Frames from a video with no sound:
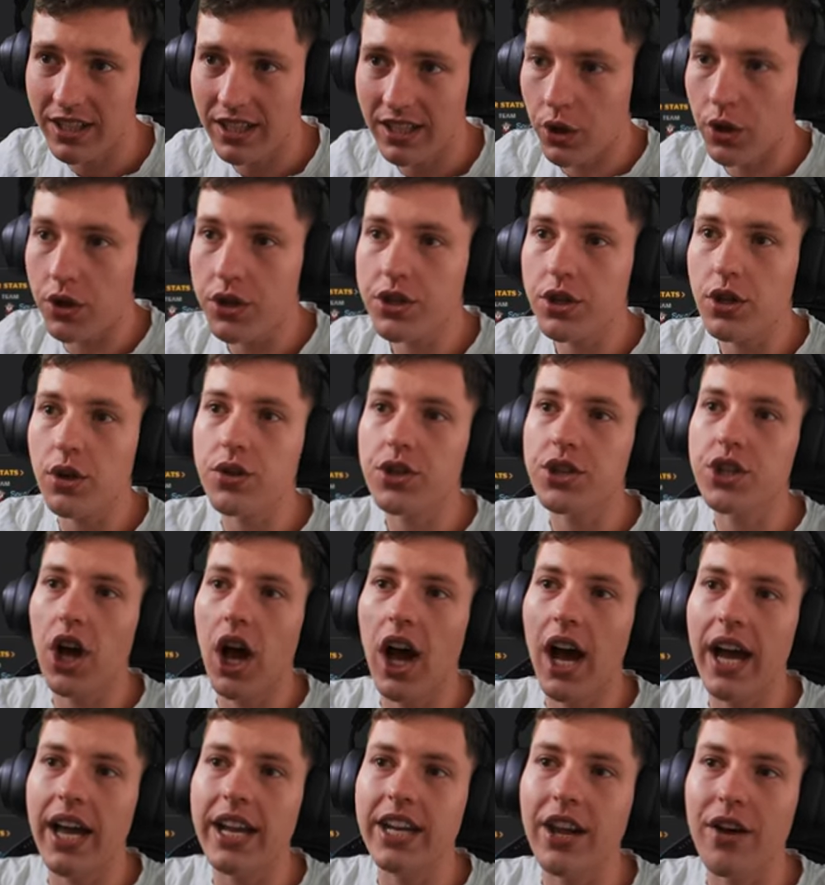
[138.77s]
We also
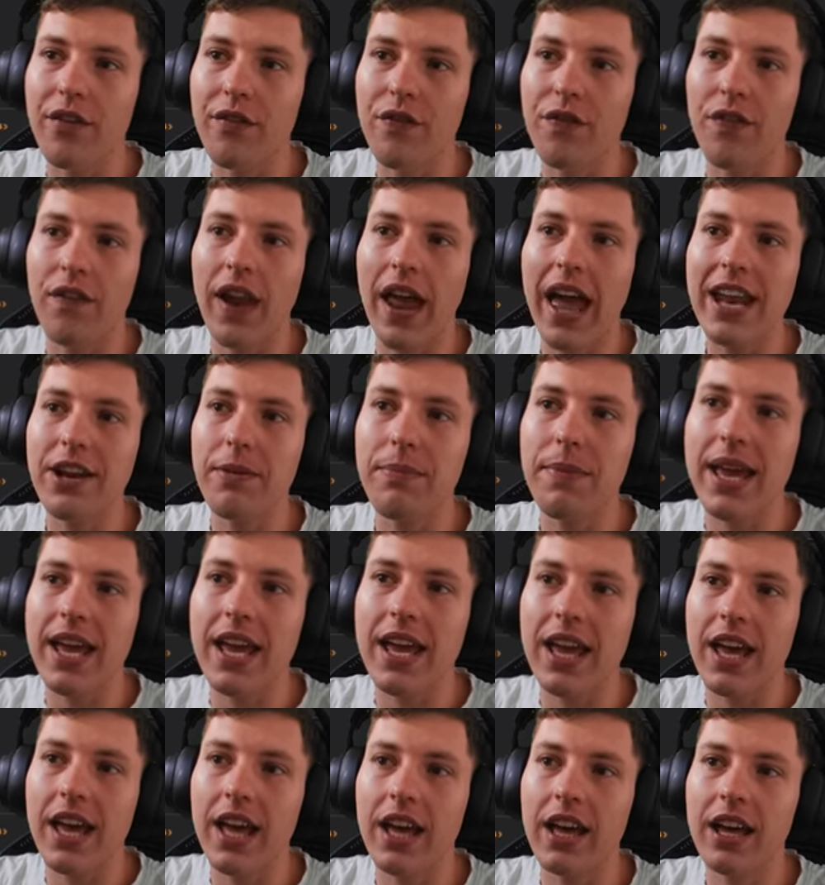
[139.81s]
signed
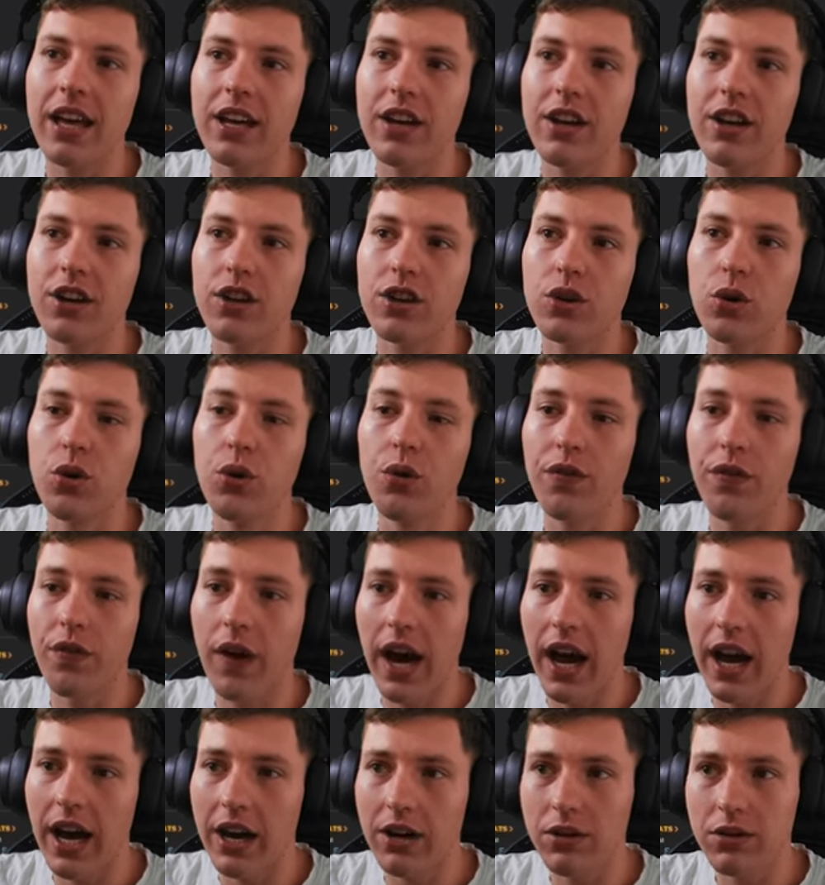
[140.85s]
Vladimir
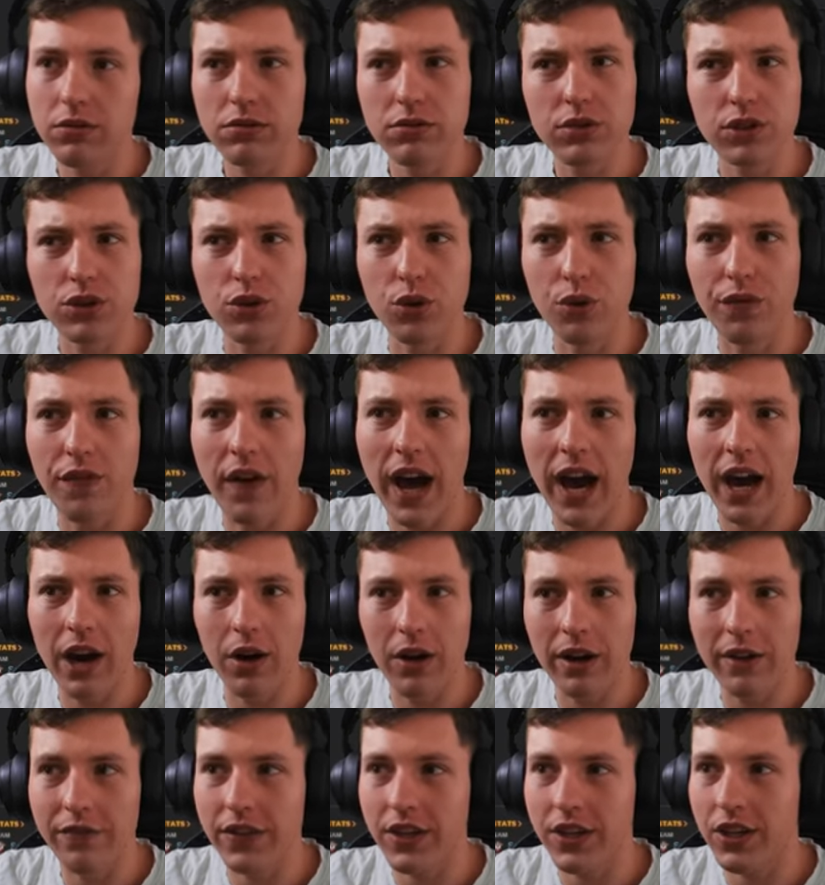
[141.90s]
Coufal,
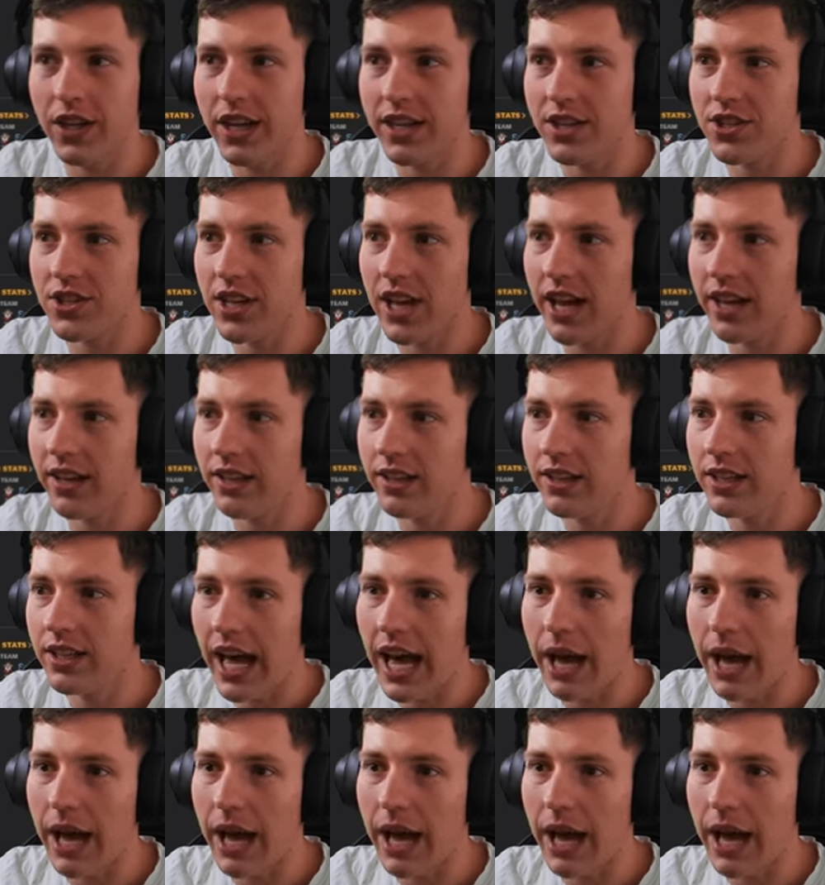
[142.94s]
Sufau, I think he has to say it.